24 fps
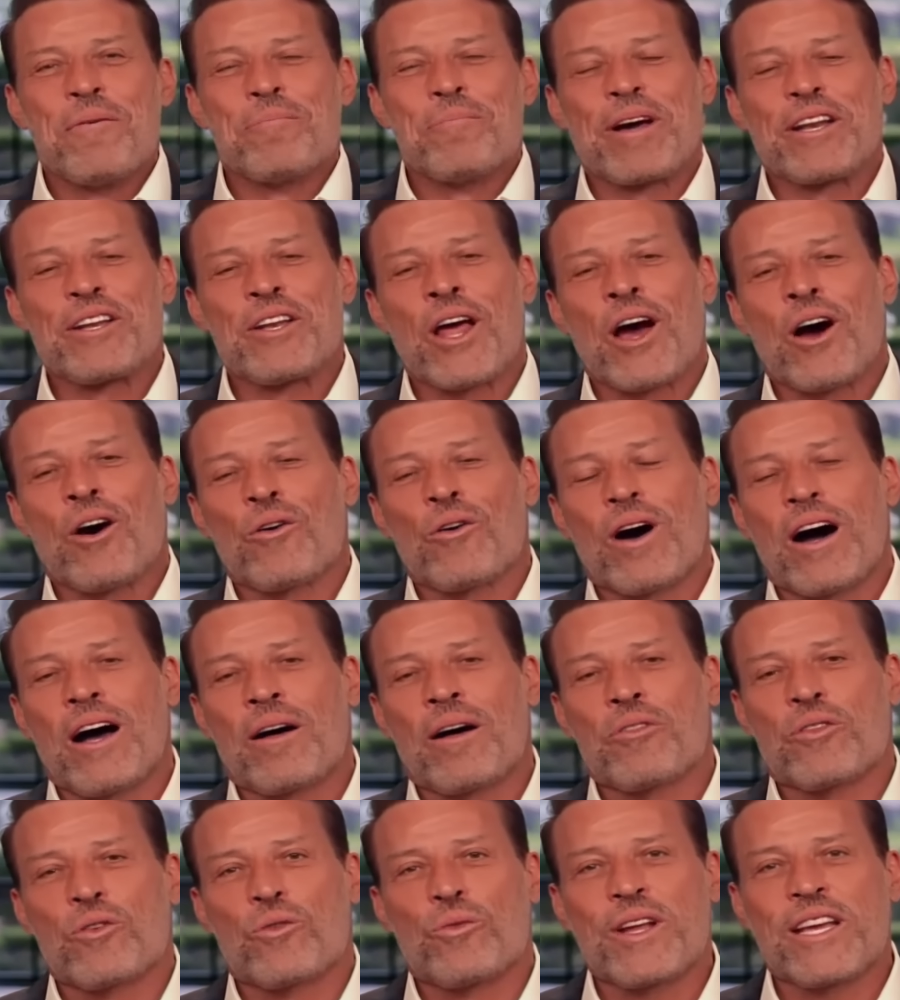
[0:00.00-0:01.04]
But no,
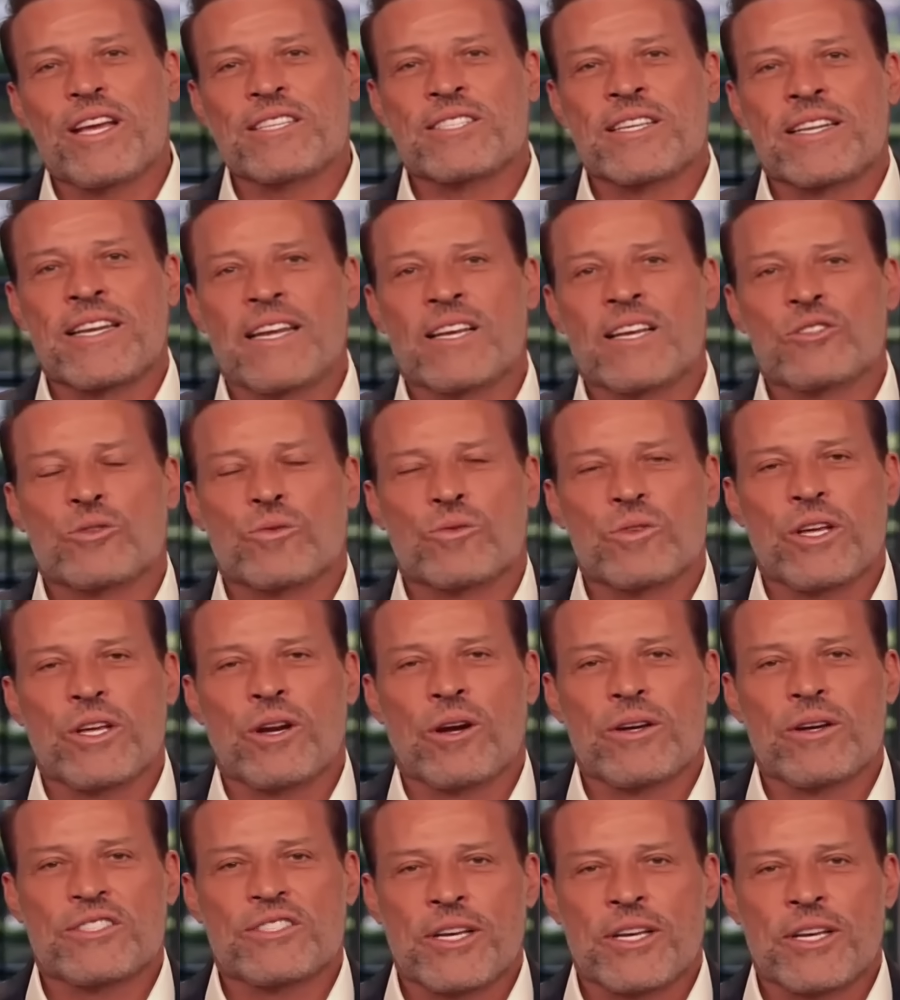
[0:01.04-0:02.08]
uh, the reason is, you
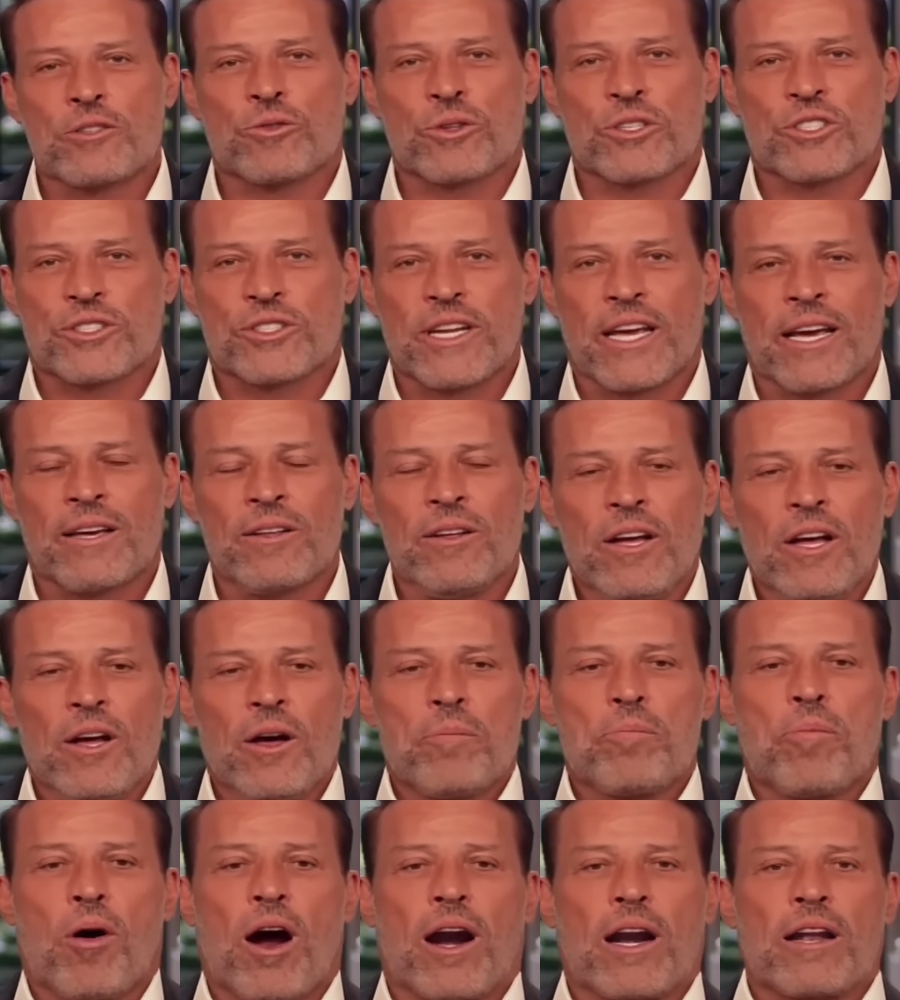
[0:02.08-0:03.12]
know, it's interesting.
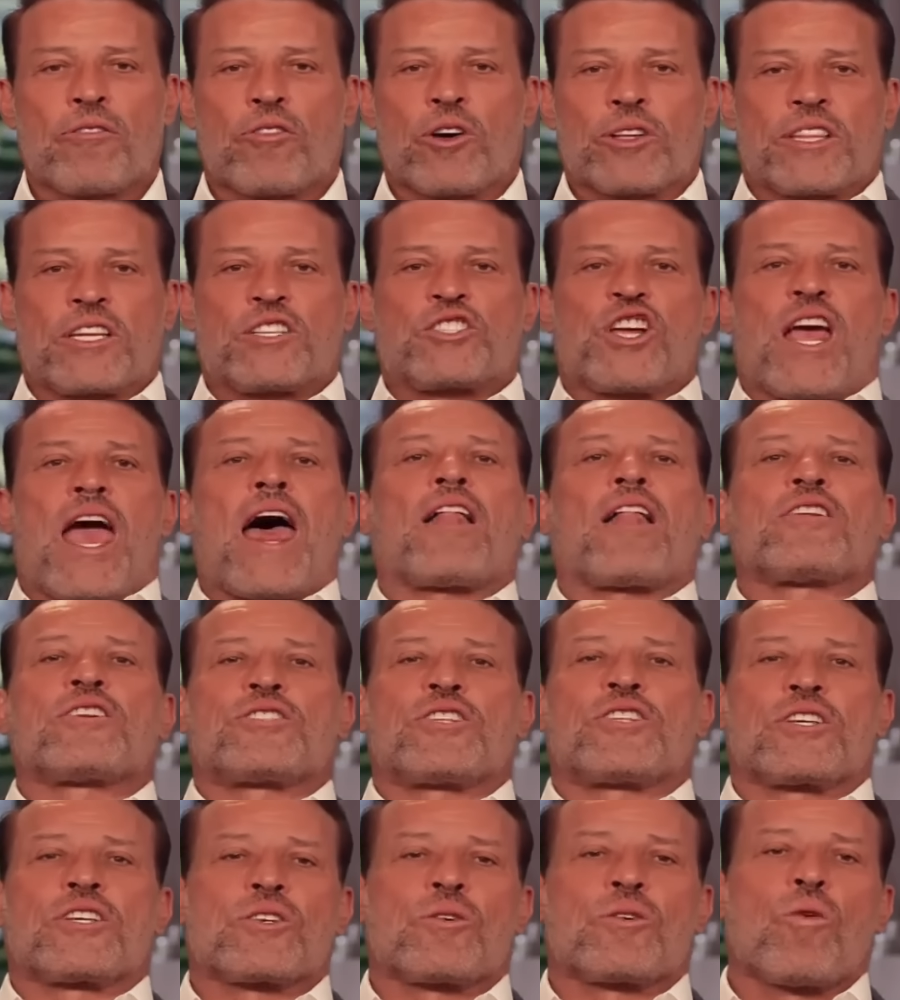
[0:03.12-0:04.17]
Part of what the
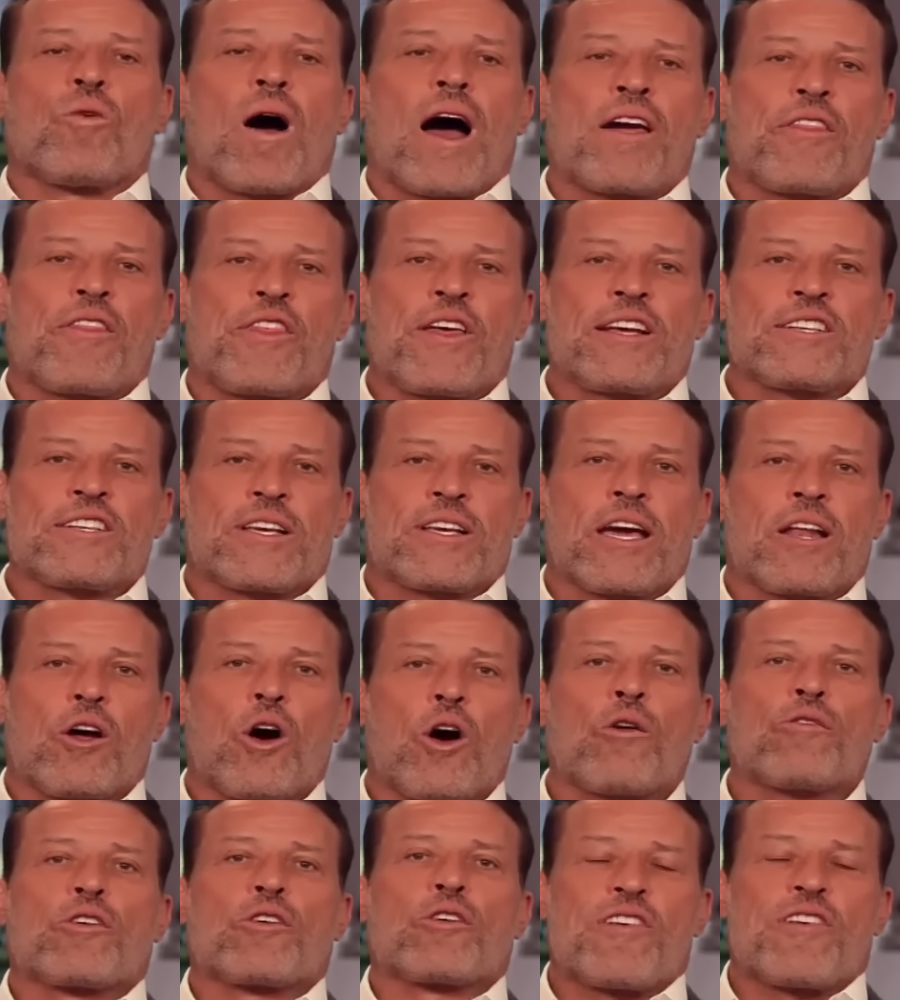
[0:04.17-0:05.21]
challenge is and why things get
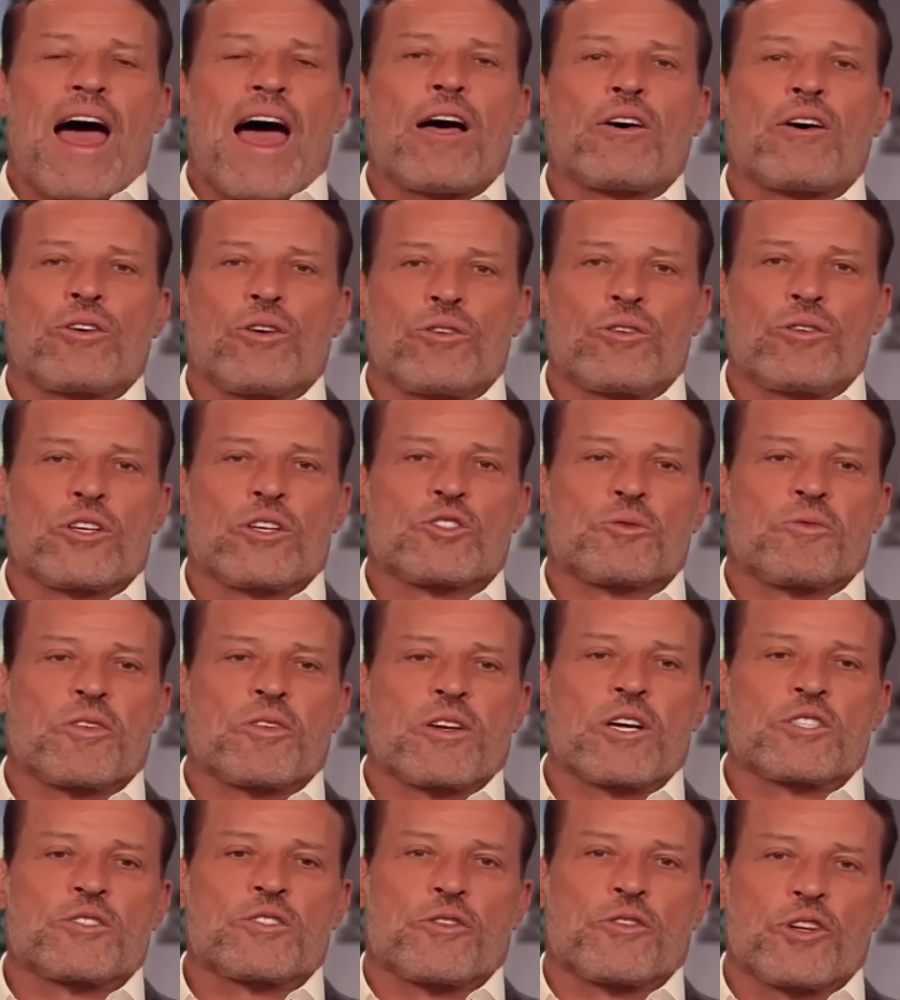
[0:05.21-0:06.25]
overvalued is
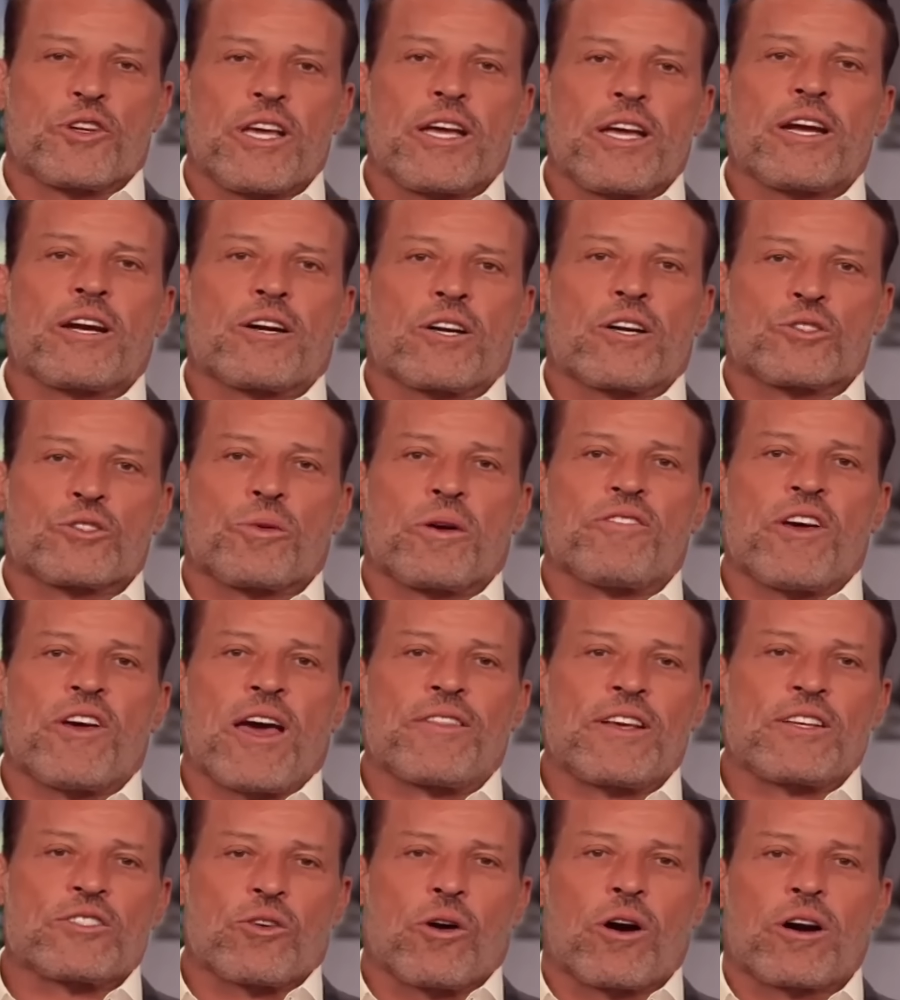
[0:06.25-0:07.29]
because for years we've had
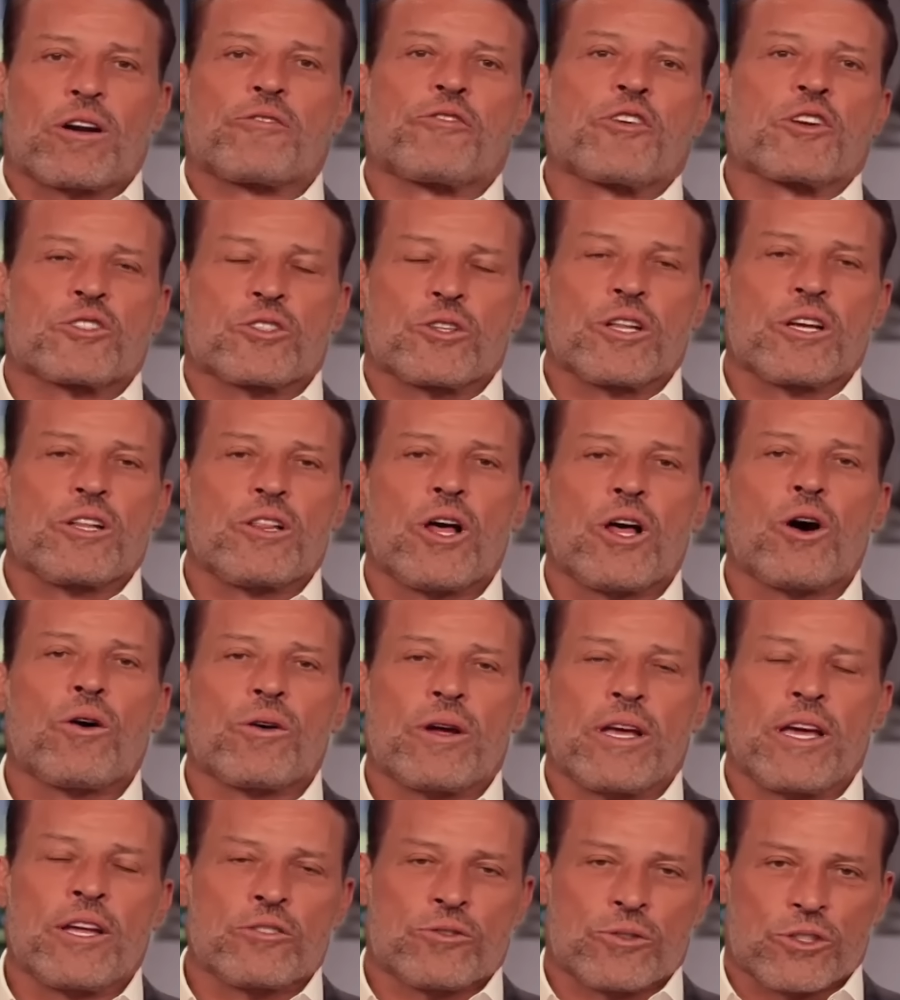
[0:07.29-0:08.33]
these artificially low
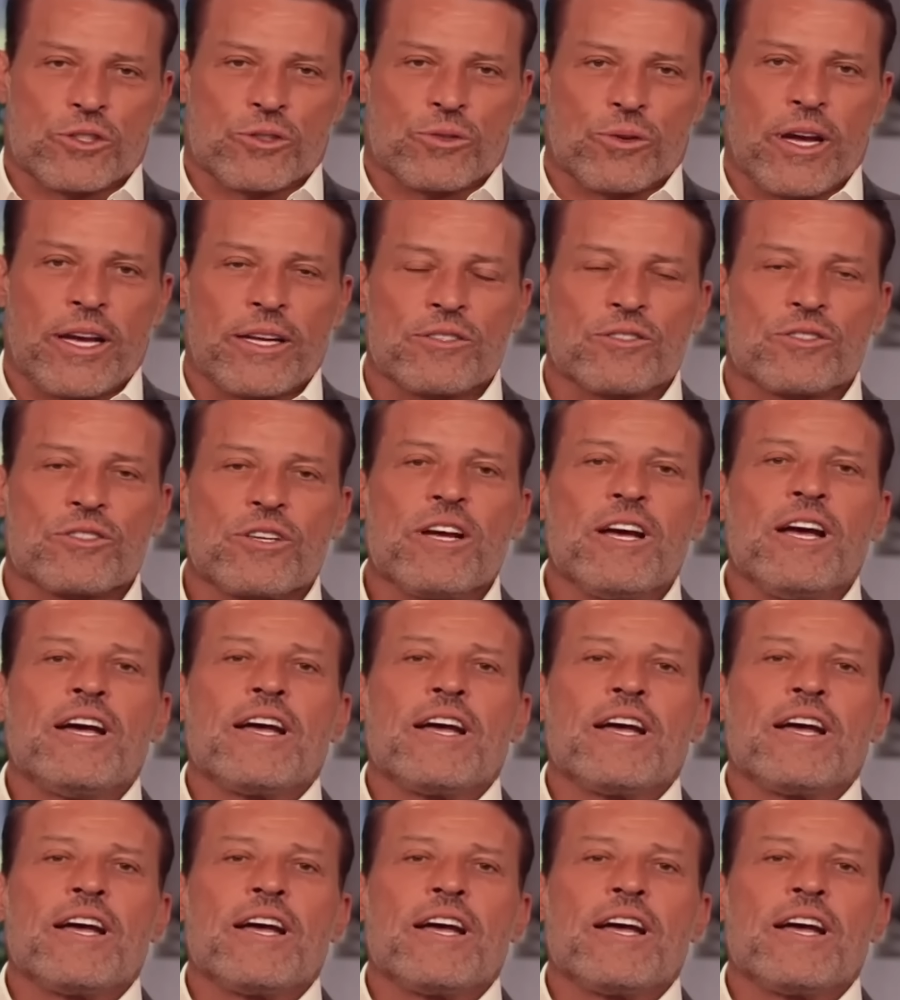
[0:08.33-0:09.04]
interest rates.